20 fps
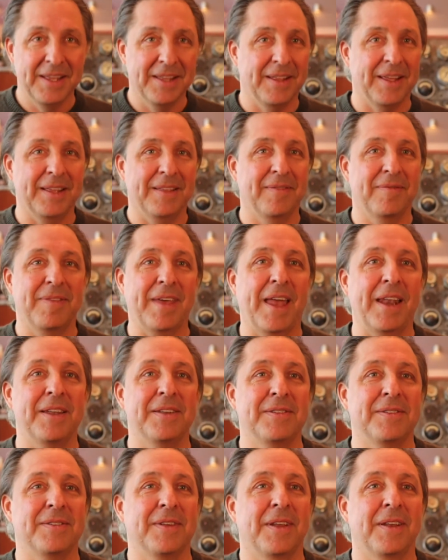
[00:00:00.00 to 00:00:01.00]
Like that
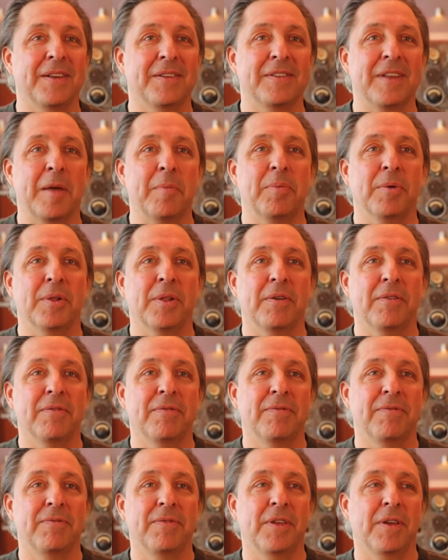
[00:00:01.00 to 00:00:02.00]
is an example
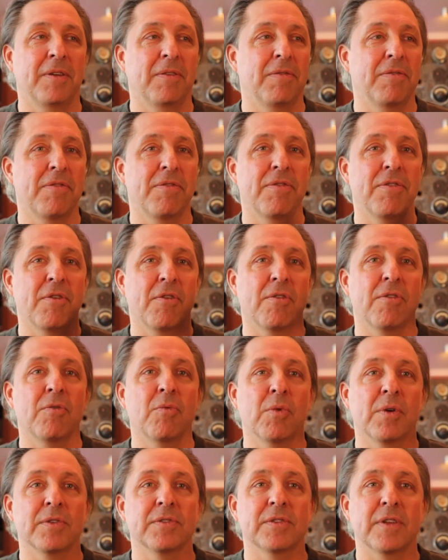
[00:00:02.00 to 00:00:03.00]
of the third
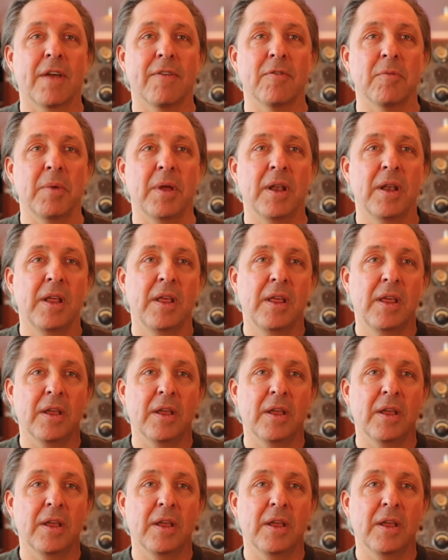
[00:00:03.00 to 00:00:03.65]
worst government.